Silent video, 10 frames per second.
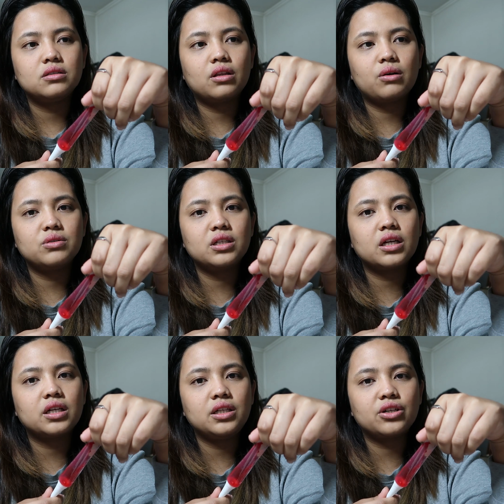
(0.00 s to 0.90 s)
So that was
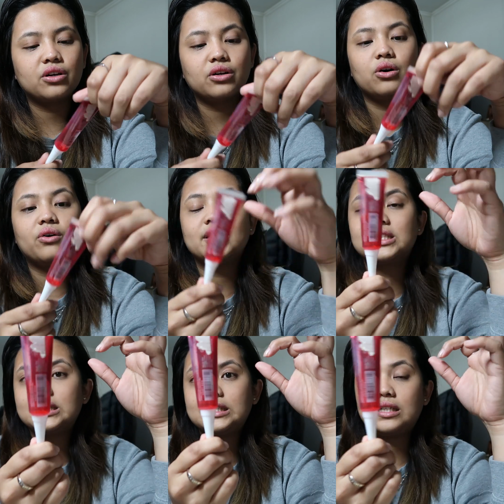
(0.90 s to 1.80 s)
like a year ago,
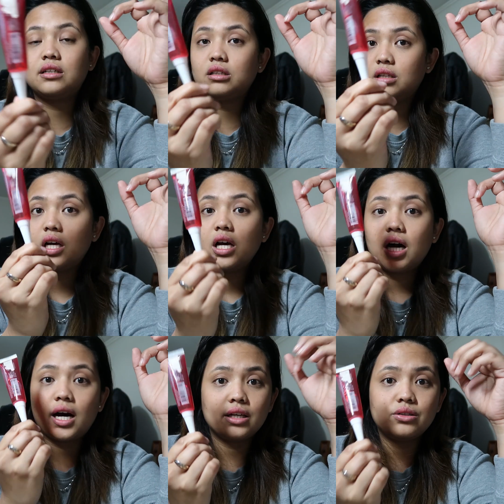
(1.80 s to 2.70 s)
and still
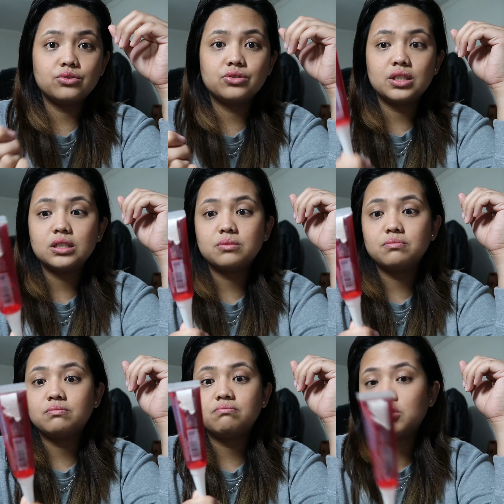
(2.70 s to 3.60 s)
I use this
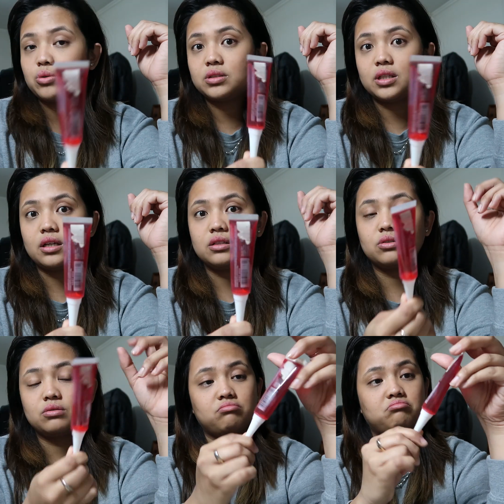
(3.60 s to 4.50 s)
most days.
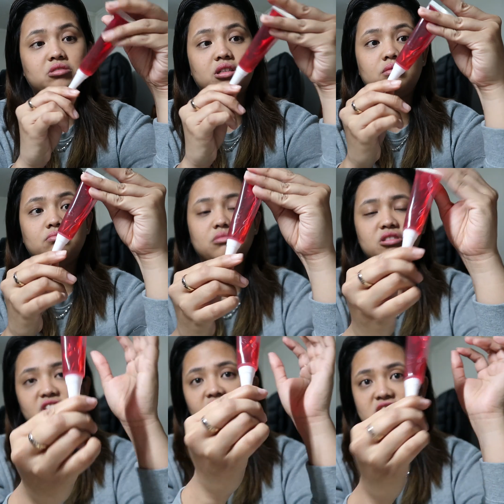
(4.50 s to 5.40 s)
So see,
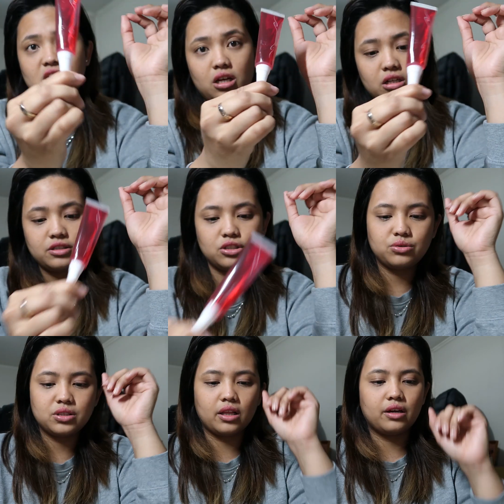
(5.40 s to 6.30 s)
still has a lot of
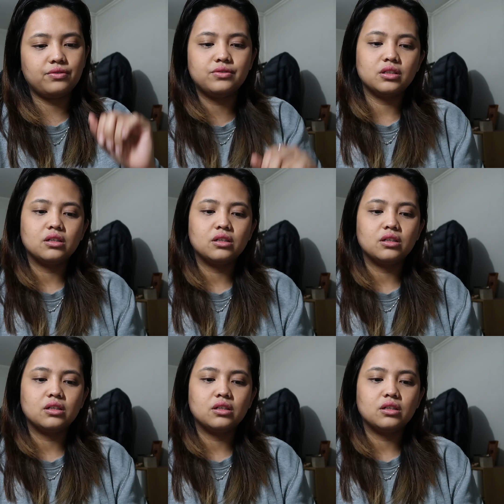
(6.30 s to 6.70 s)
juice left.